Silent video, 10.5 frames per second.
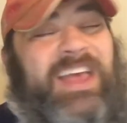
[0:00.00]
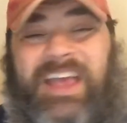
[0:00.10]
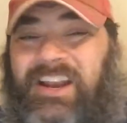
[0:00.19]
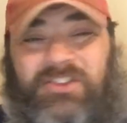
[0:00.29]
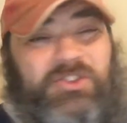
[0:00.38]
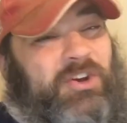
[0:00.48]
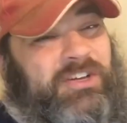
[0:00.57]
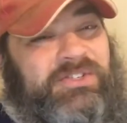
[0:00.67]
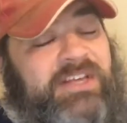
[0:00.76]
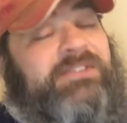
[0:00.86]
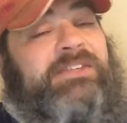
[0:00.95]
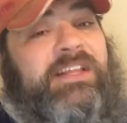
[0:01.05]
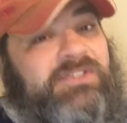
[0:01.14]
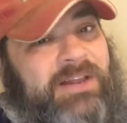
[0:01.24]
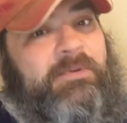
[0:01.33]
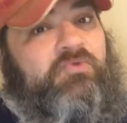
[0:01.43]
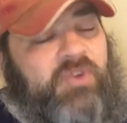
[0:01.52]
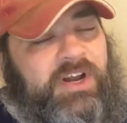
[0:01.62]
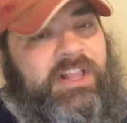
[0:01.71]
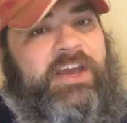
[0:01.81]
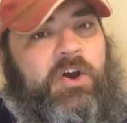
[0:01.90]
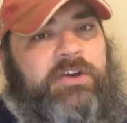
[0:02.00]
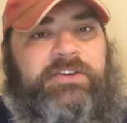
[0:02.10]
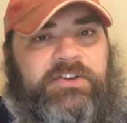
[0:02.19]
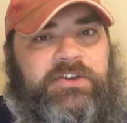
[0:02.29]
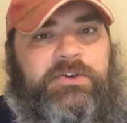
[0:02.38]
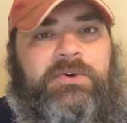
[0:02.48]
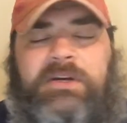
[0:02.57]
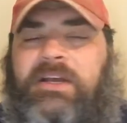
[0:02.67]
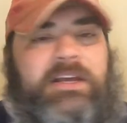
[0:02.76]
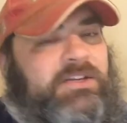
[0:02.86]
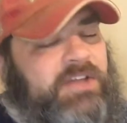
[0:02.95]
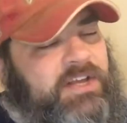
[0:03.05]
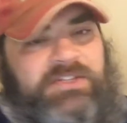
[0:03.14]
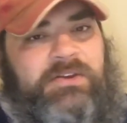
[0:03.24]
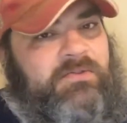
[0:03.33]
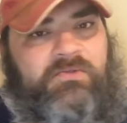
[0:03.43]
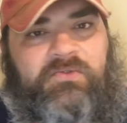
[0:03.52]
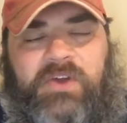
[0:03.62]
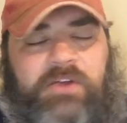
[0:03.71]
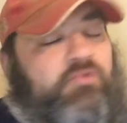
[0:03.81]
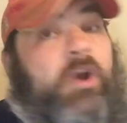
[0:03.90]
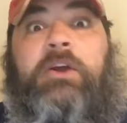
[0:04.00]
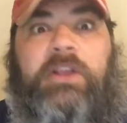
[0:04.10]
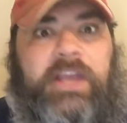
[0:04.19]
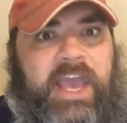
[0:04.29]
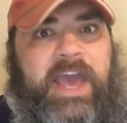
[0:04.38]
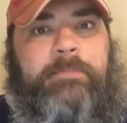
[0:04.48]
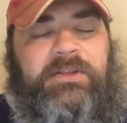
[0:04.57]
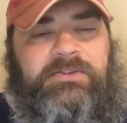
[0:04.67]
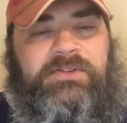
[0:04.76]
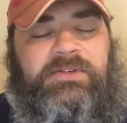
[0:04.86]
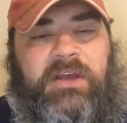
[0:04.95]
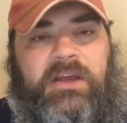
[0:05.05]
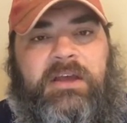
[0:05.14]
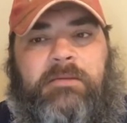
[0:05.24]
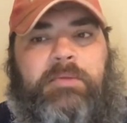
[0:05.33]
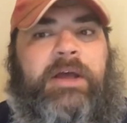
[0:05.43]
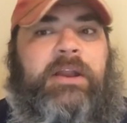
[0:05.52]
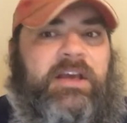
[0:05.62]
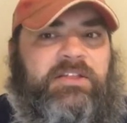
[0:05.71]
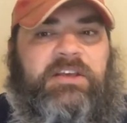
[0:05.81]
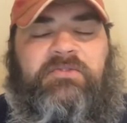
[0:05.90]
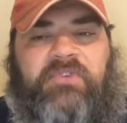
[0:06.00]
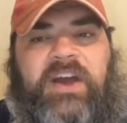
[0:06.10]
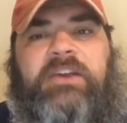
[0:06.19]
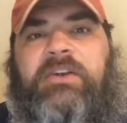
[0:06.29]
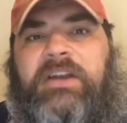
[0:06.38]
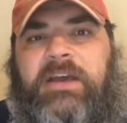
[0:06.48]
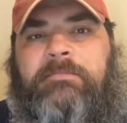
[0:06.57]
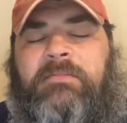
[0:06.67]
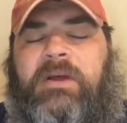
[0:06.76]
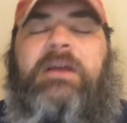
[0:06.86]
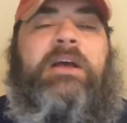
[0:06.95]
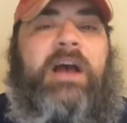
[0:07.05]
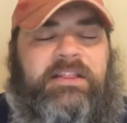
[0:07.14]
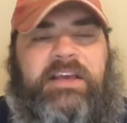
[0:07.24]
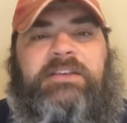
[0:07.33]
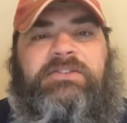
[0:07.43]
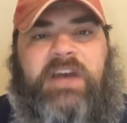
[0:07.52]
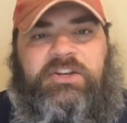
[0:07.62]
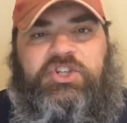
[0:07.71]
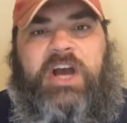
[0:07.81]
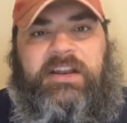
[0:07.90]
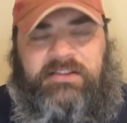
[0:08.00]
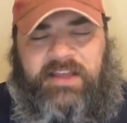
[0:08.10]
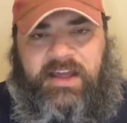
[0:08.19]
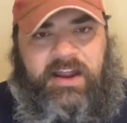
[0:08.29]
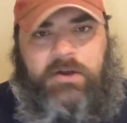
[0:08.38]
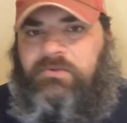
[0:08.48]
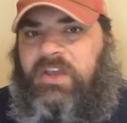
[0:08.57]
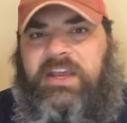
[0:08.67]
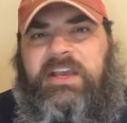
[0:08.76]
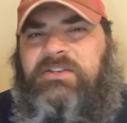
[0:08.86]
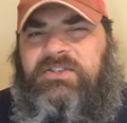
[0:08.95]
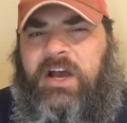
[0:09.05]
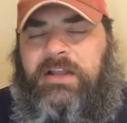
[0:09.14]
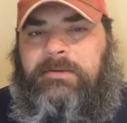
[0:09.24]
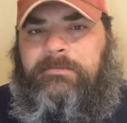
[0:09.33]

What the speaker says: And at 36, that's going to be really hard to do. It rarely happens. But I think the fighter in him, I think he's got a shot at that. I don't think he's done.